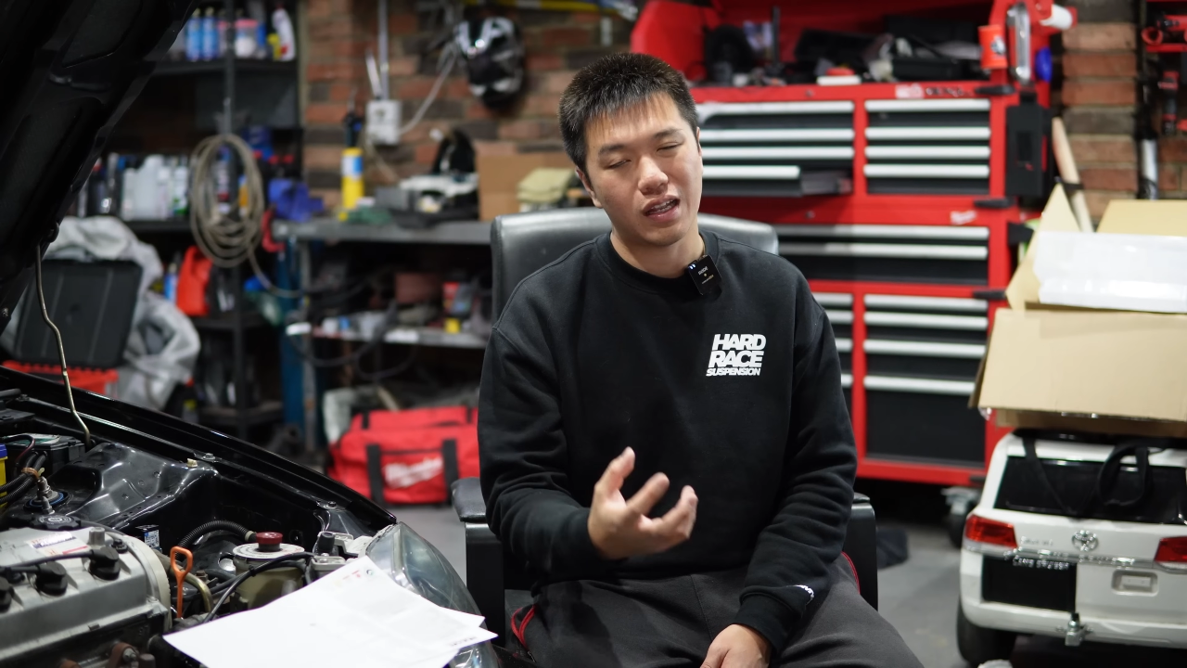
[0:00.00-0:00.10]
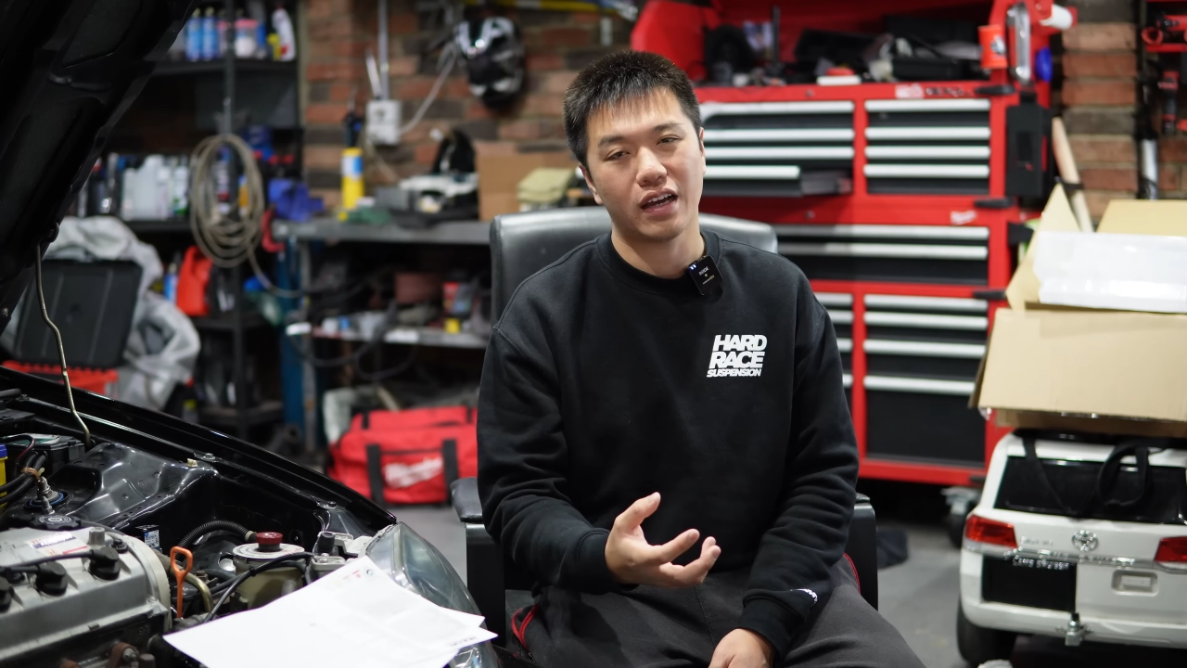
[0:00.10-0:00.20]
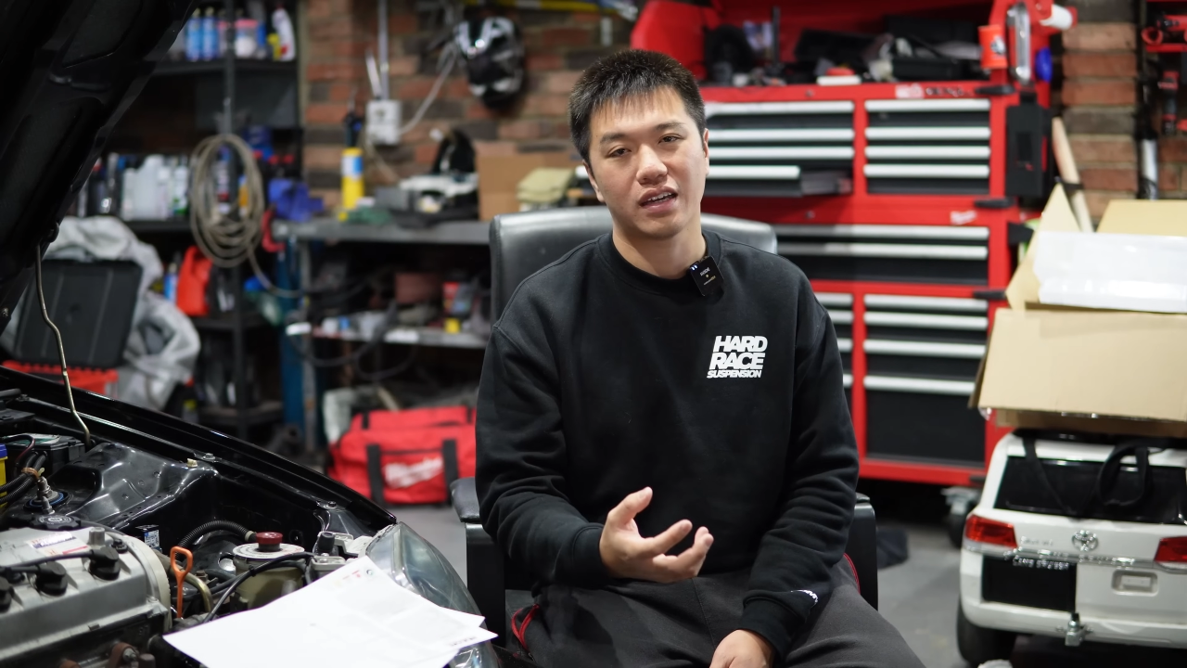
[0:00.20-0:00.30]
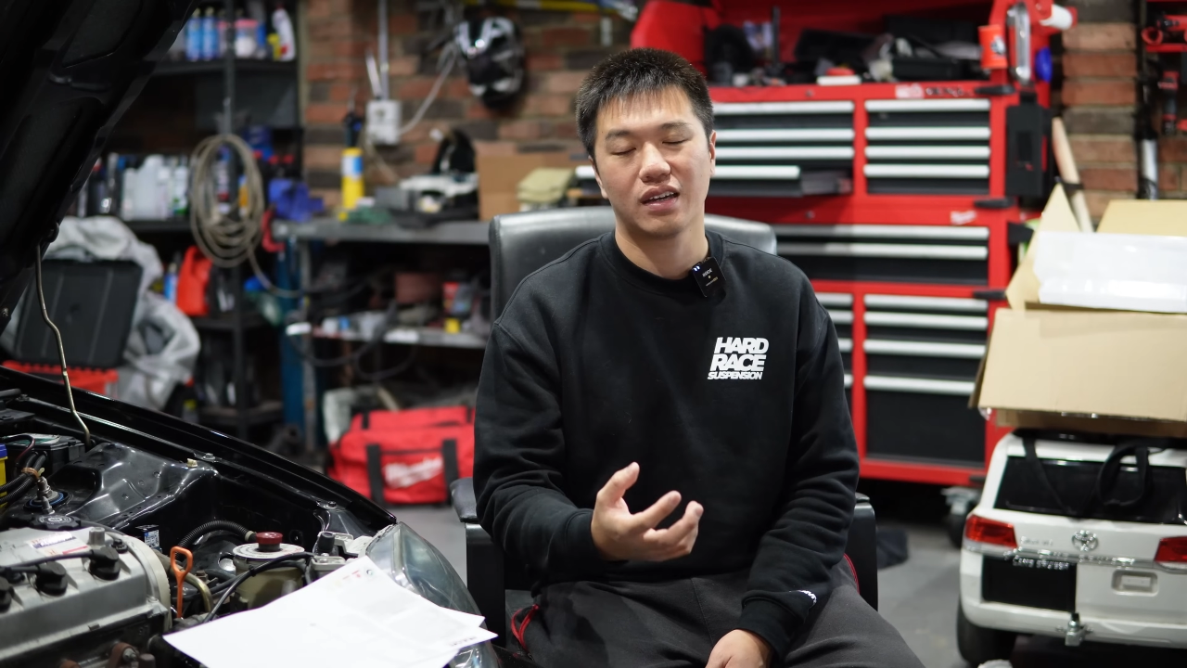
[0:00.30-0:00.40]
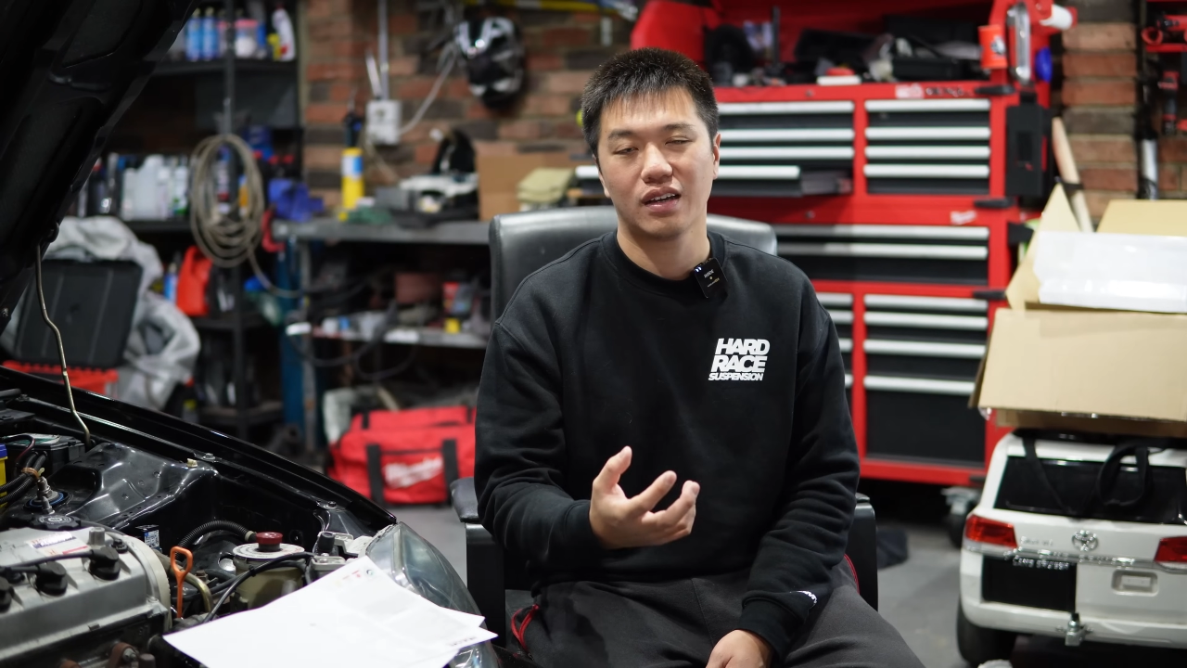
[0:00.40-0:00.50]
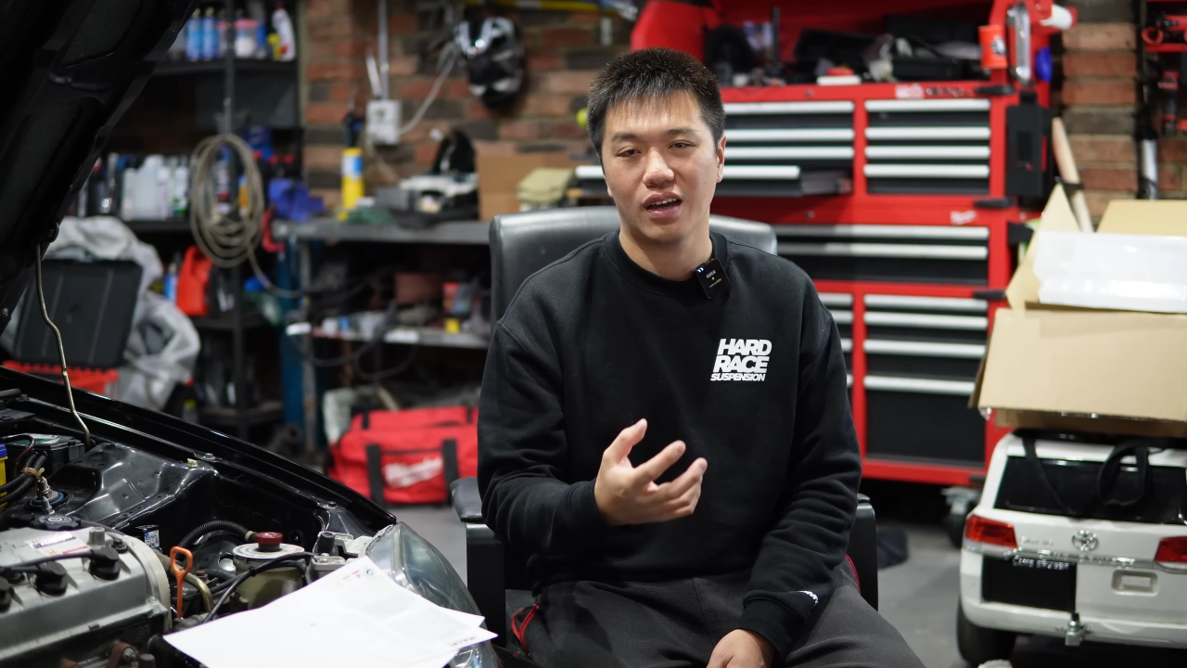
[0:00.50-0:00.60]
like